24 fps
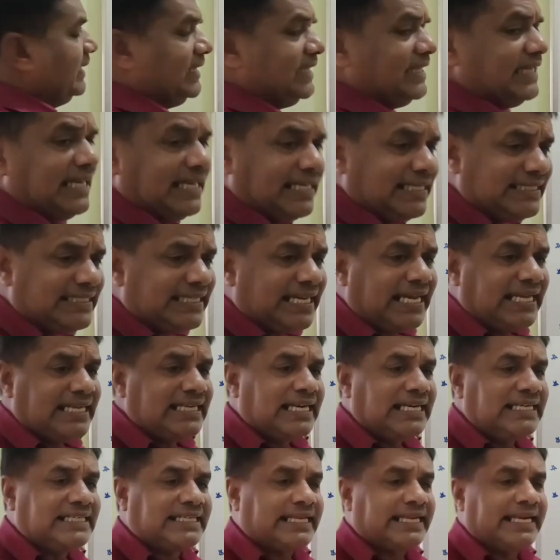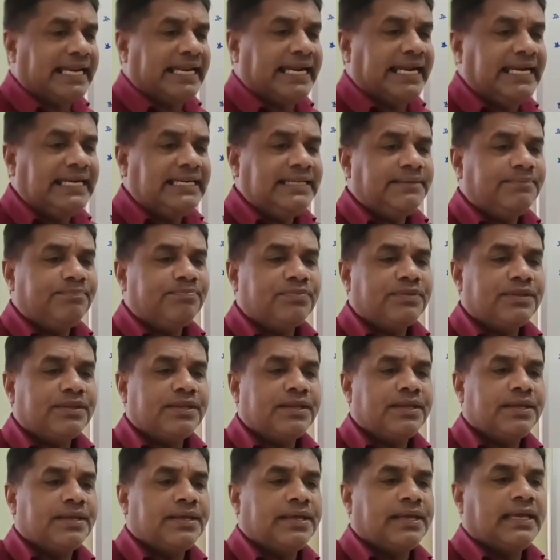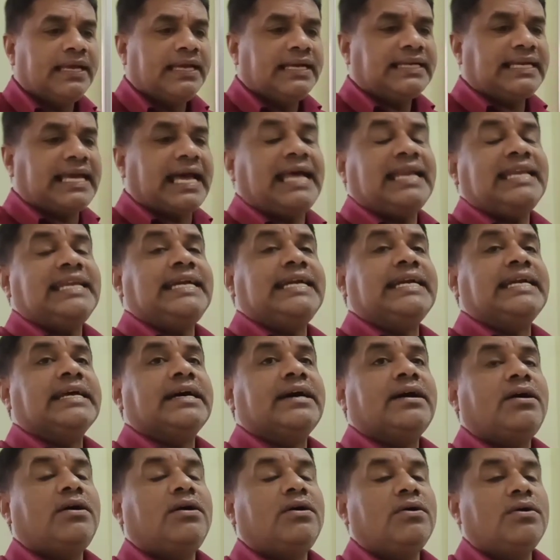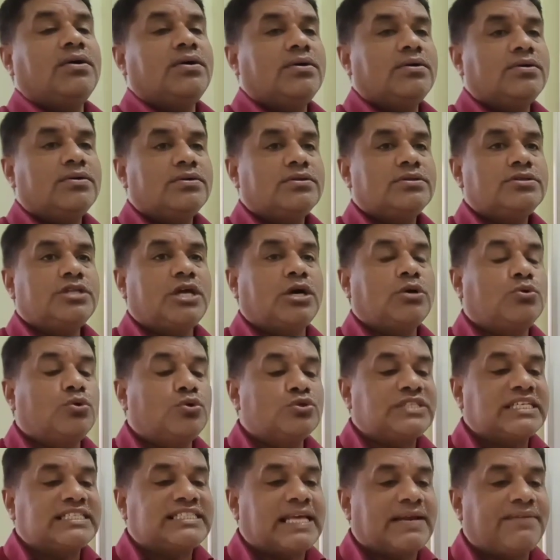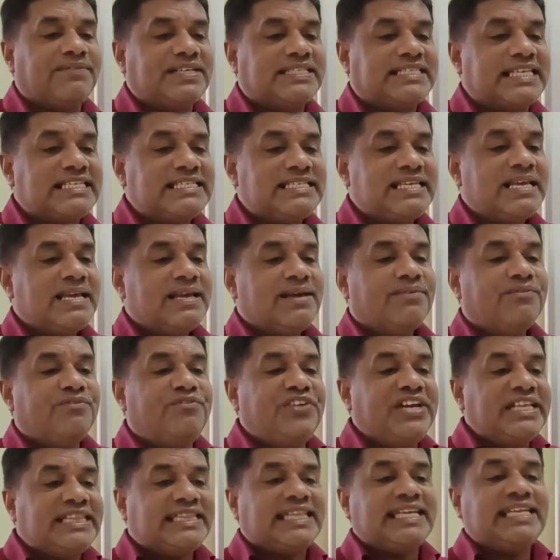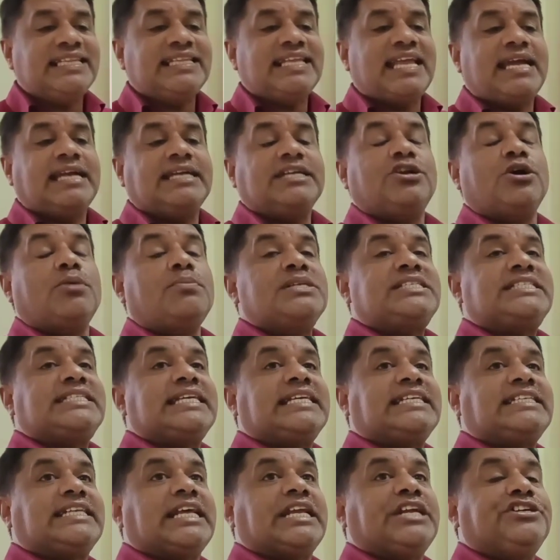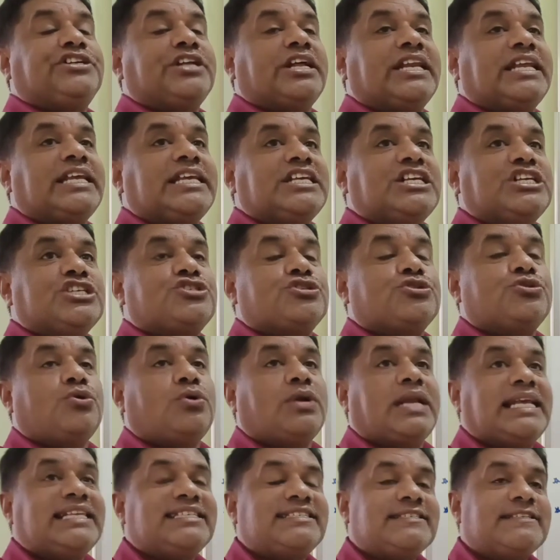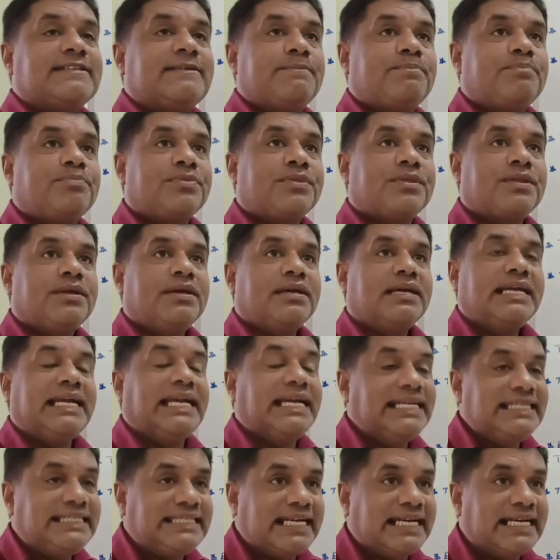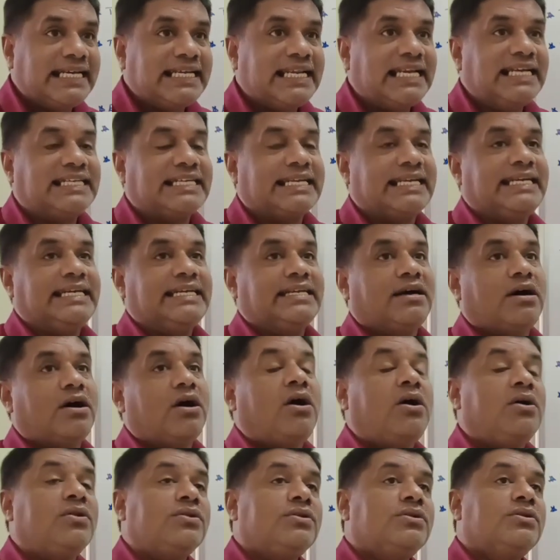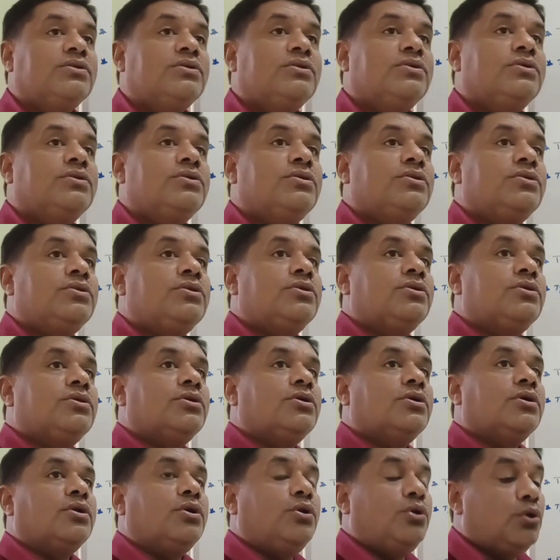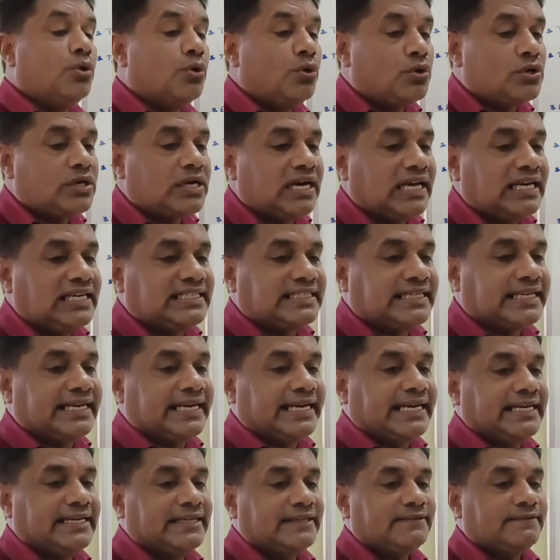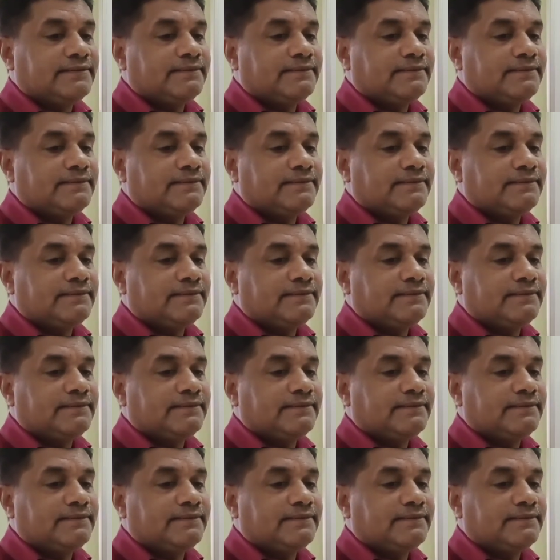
Internal trade carried the goods and services within a domestic territory is known as internal trade or local trade.